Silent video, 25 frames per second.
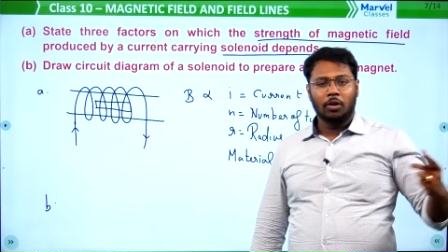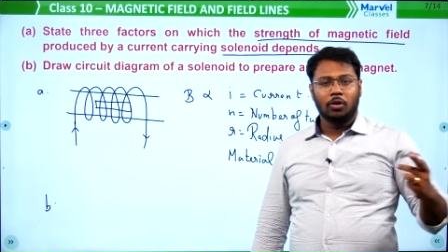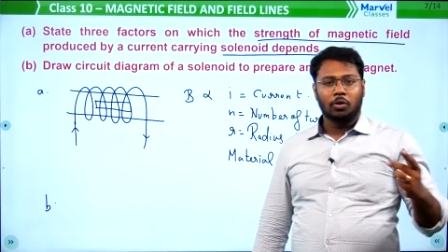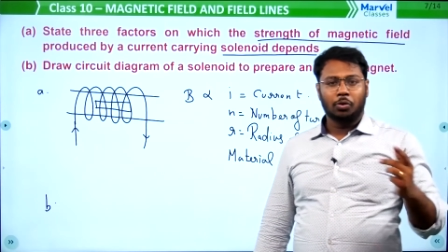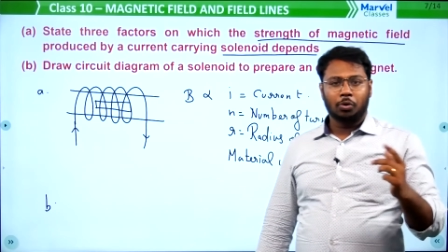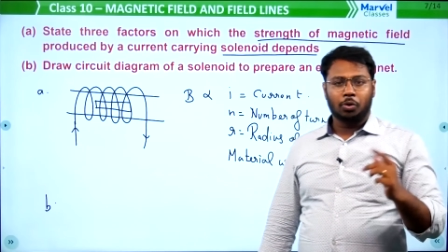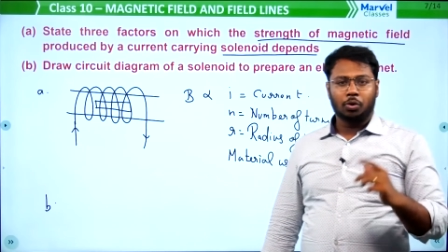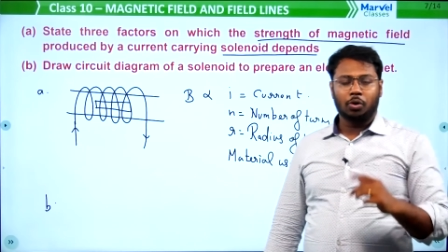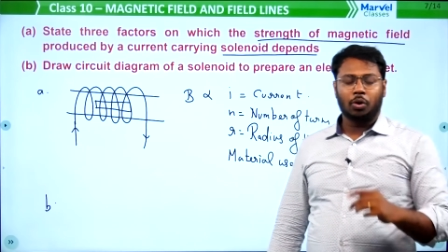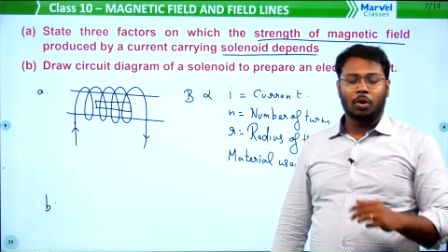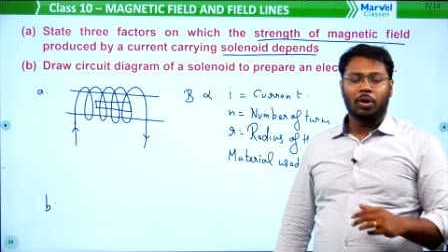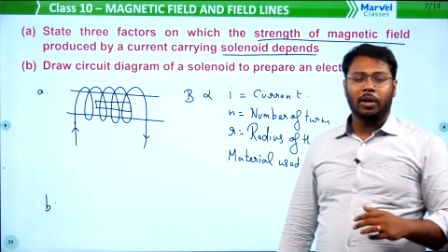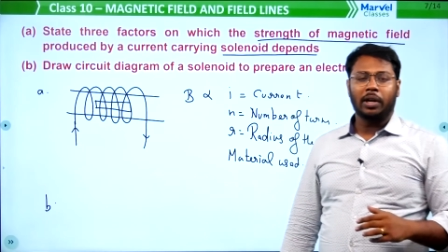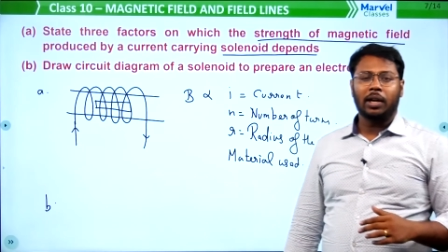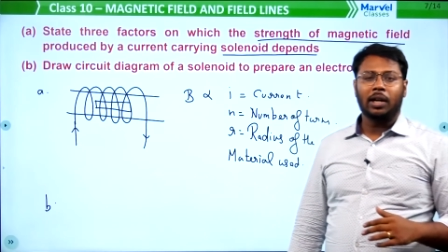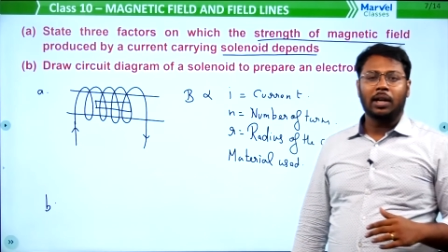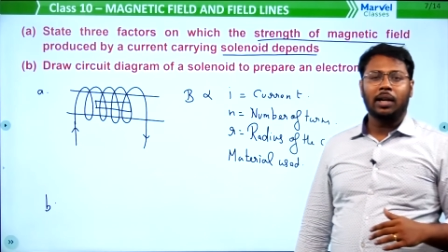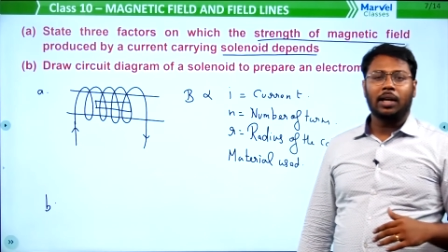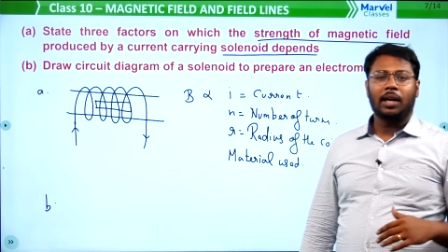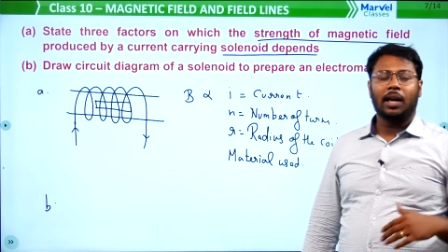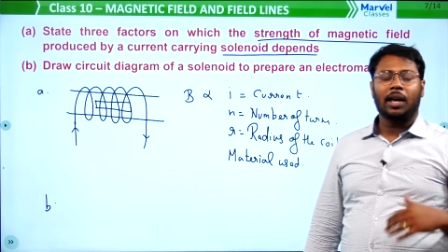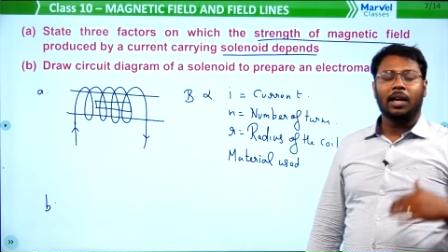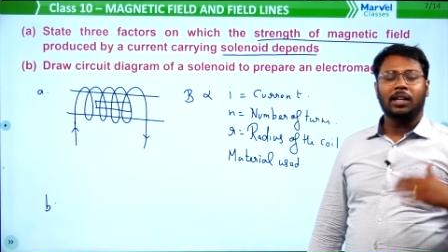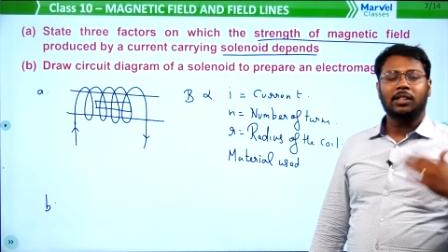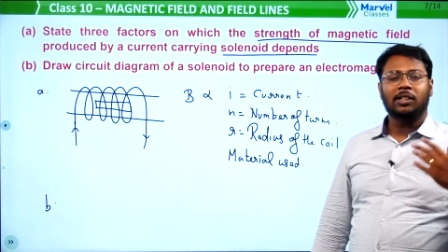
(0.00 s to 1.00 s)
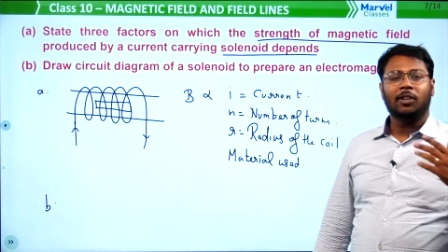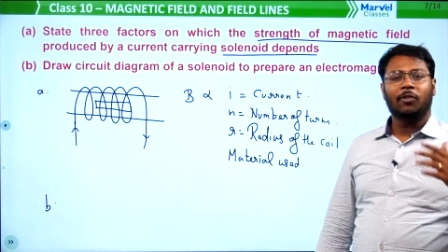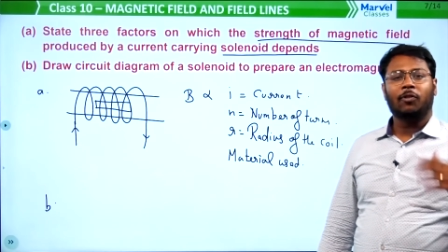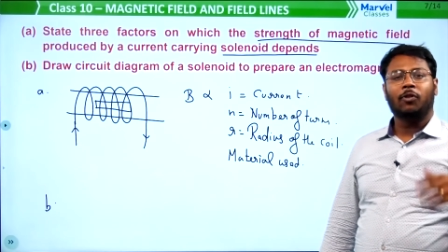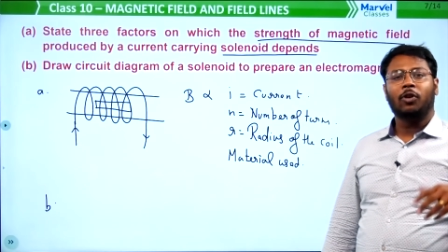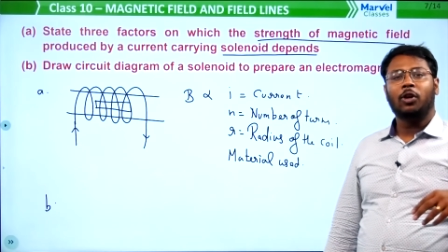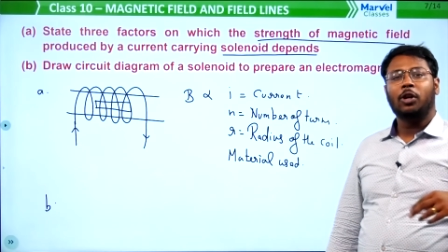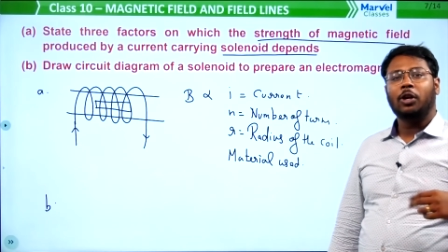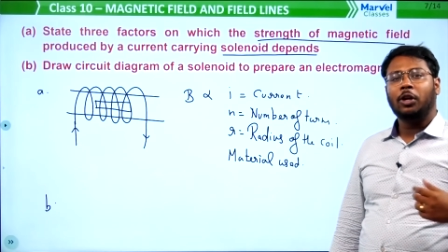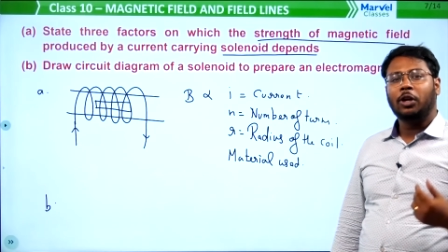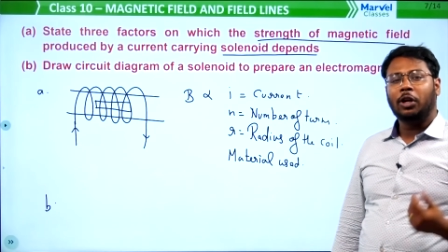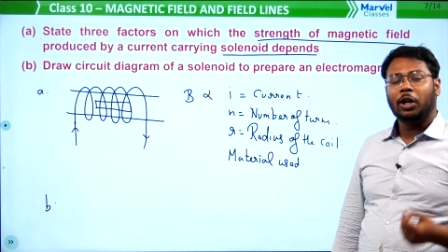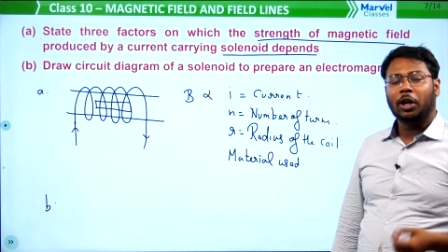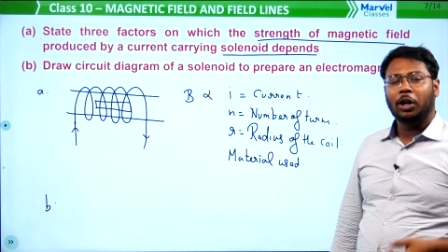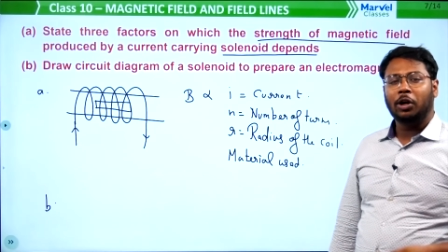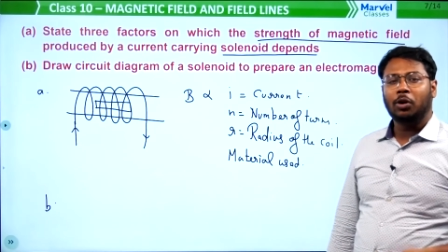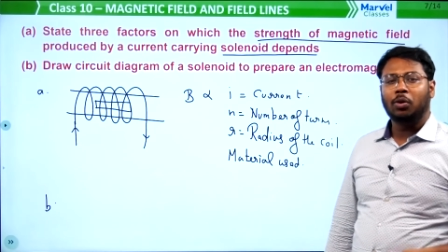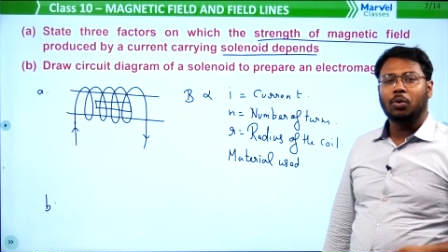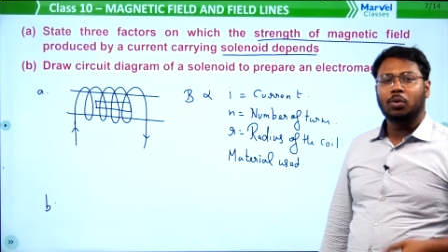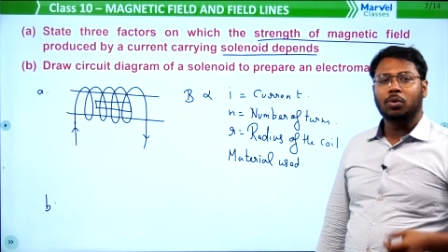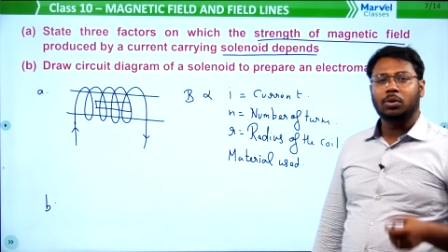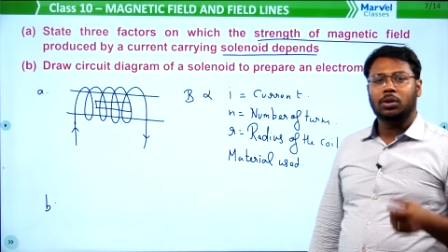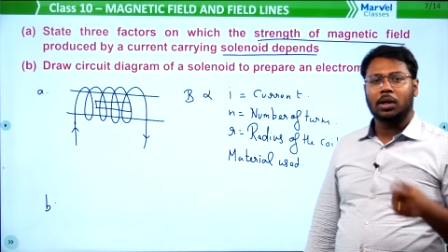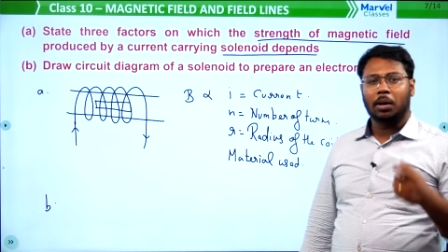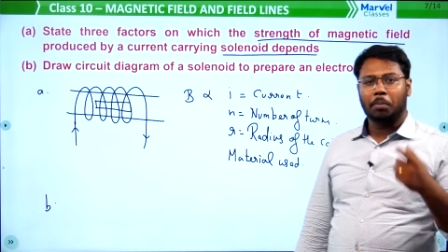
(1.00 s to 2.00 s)
So, in case if we
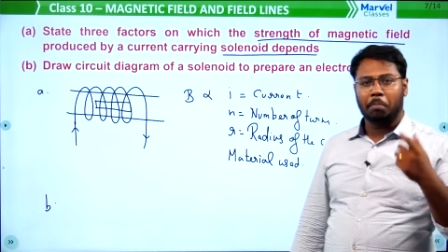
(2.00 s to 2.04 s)
introduce a